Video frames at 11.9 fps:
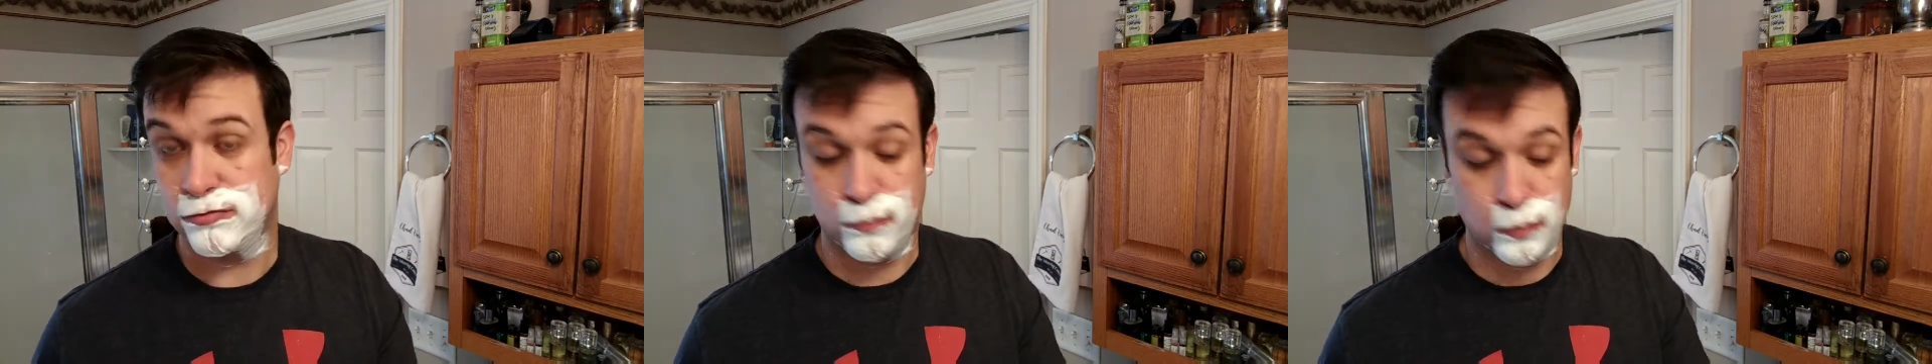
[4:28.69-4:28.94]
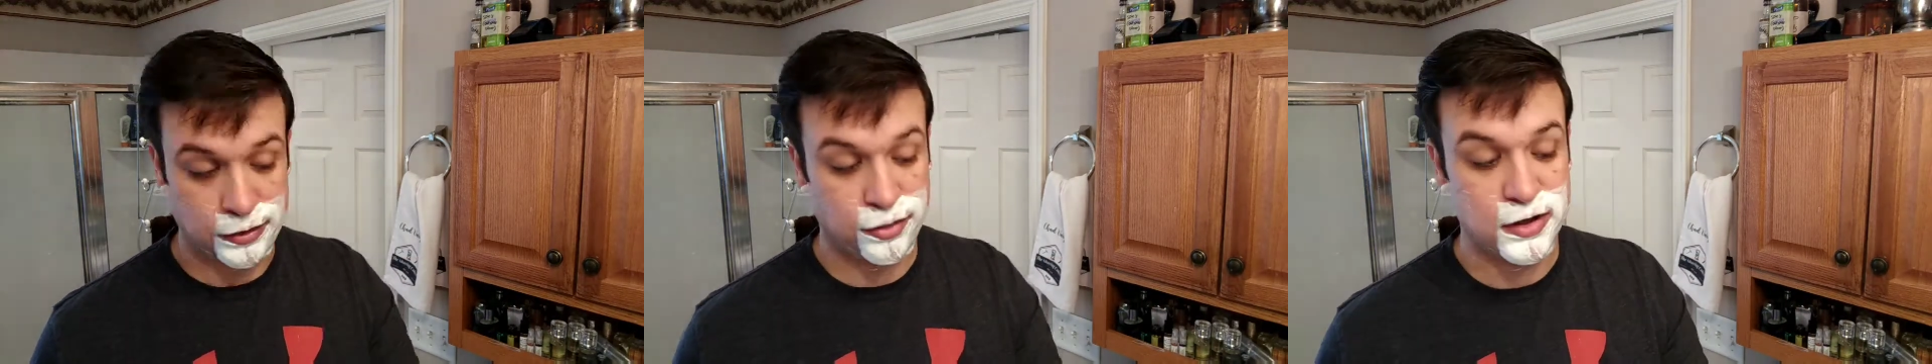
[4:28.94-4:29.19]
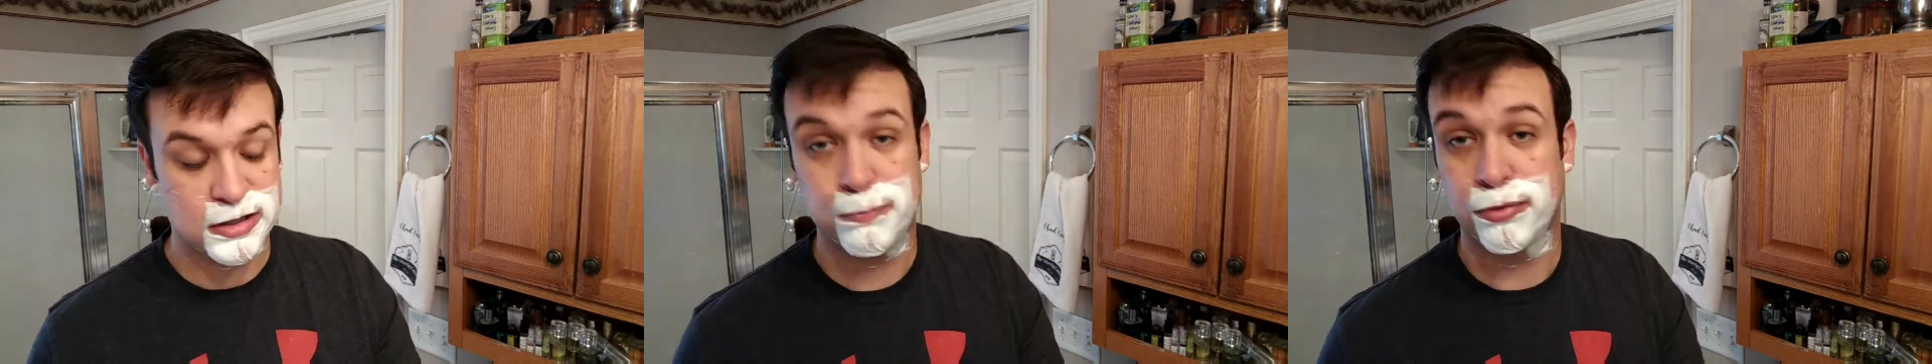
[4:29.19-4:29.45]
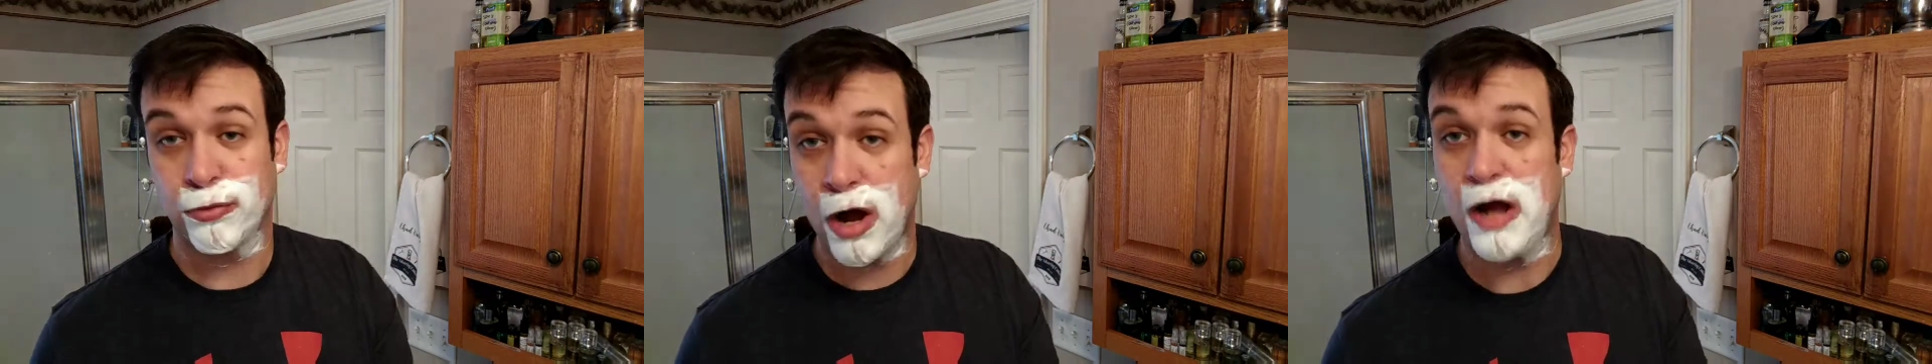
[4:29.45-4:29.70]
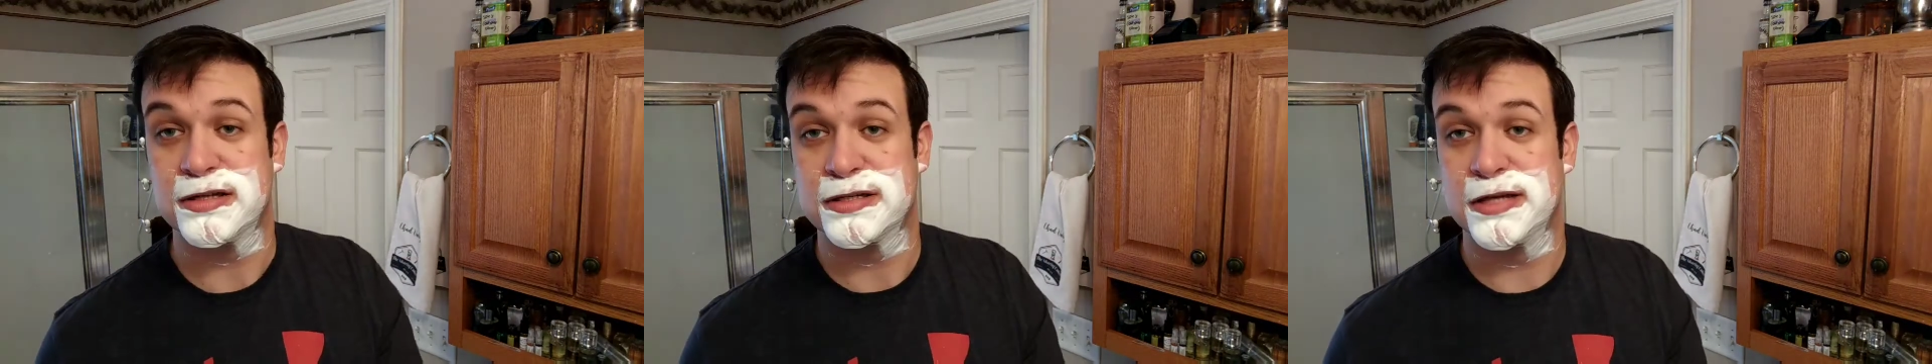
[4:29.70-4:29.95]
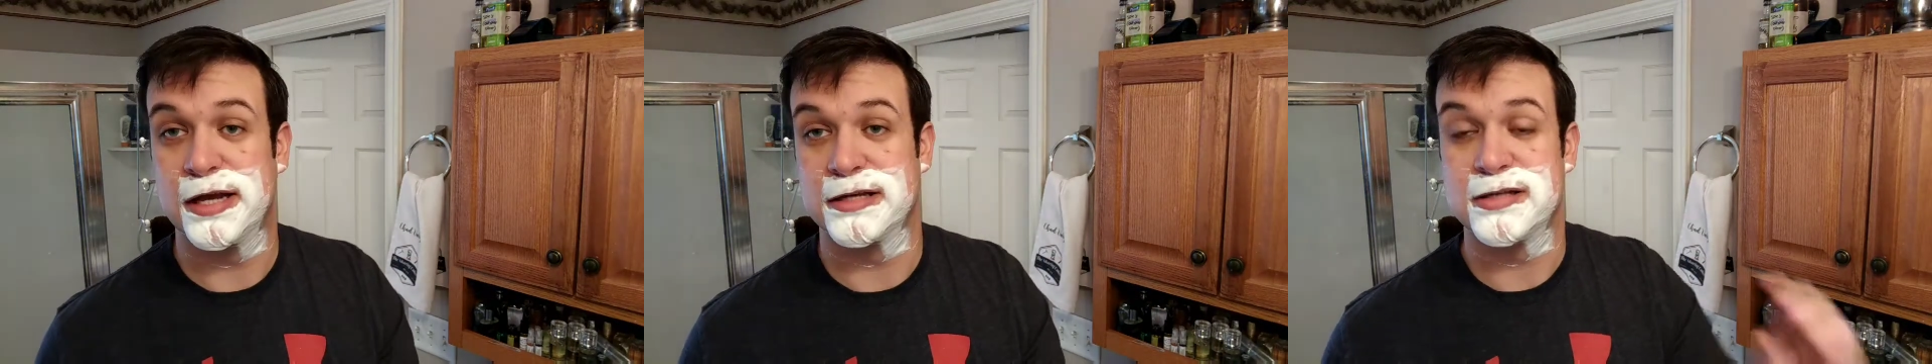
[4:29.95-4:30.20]
with this
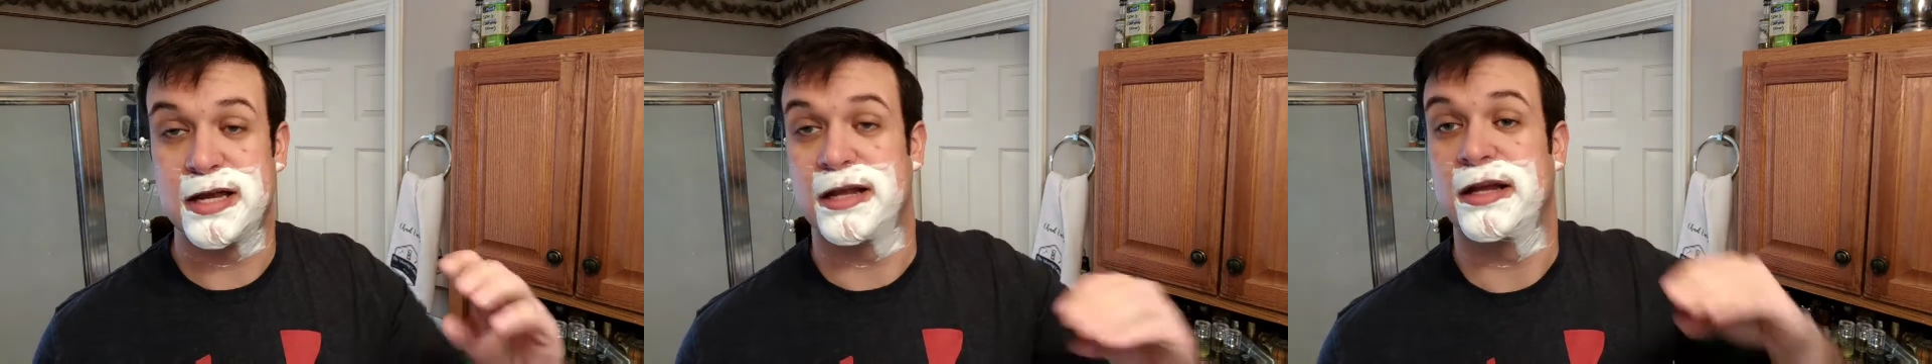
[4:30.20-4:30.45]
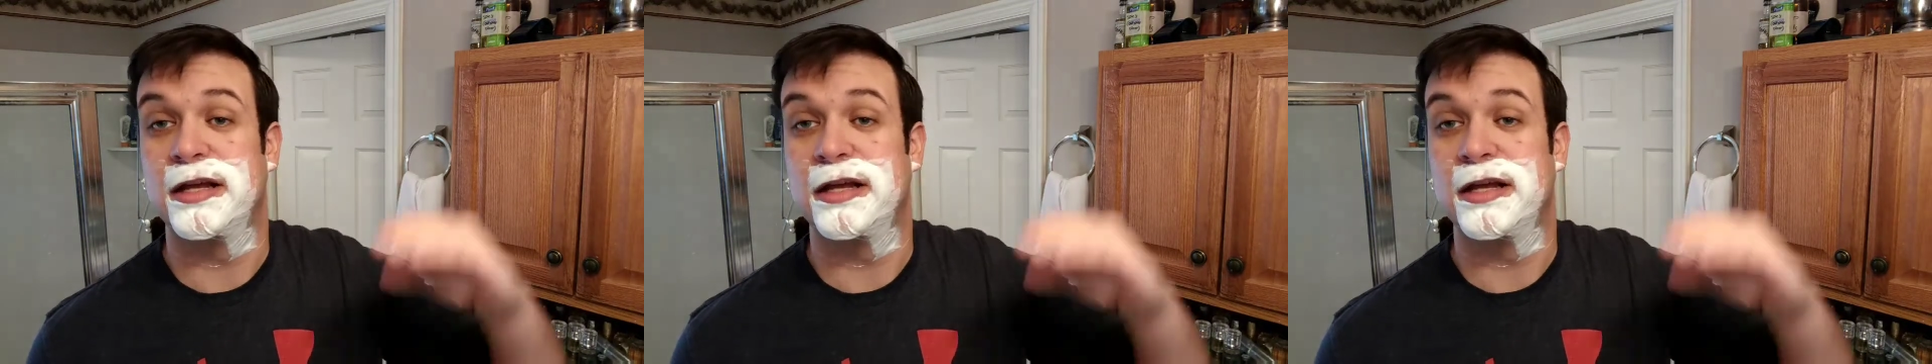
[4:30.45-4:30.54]
process, that it